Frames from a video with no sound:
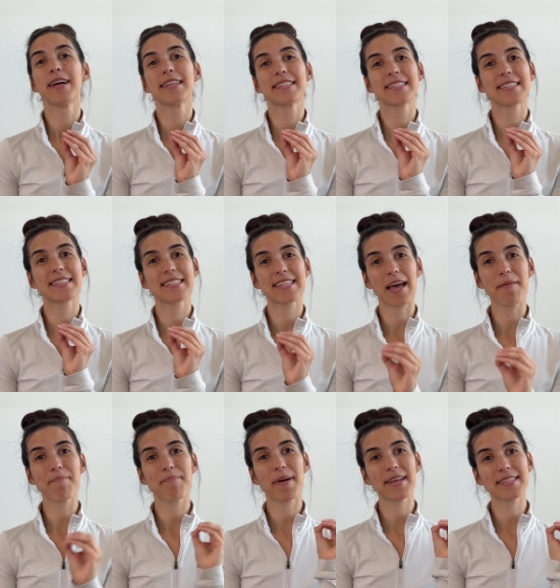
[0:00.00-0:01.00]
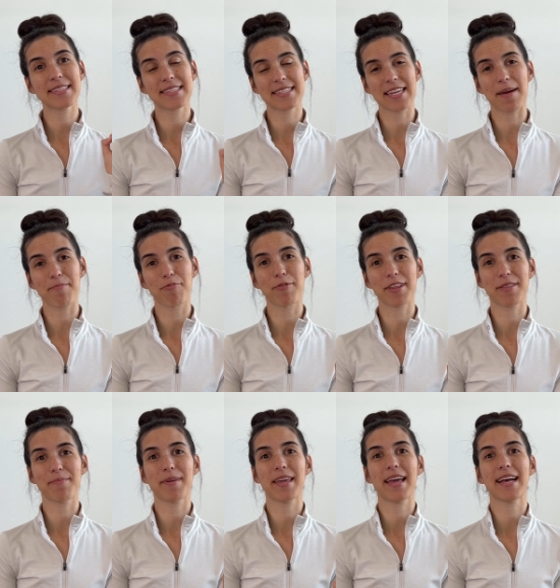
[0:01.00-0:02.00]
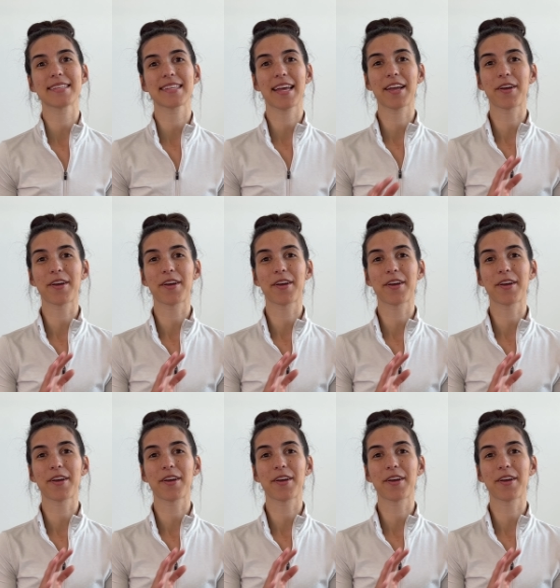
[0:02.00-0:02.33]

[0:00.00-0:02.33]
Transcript: step by step with me as I